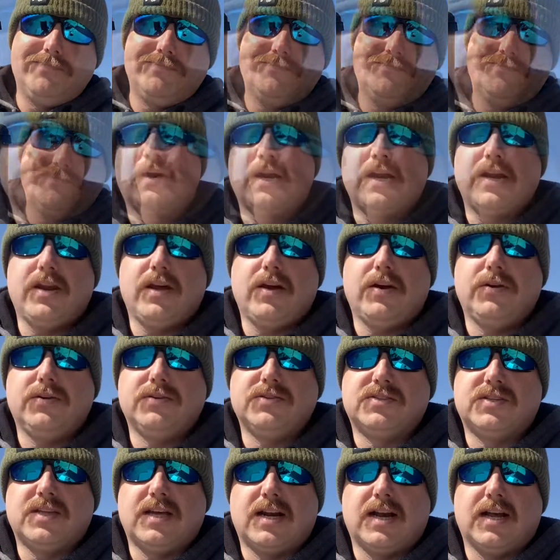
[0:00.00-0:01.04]
Everybody
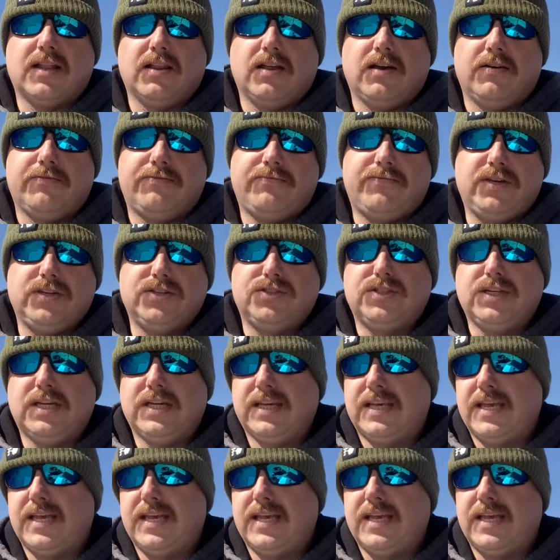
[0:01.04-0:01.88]
knows that I love fishing,